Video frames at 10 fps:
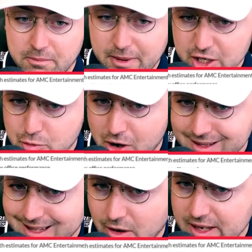Benchmark
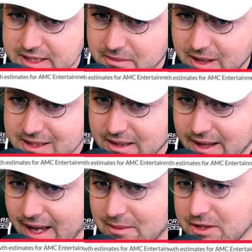now estimates that
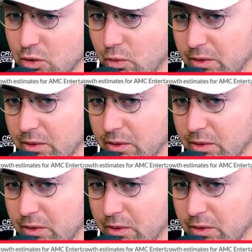AMC will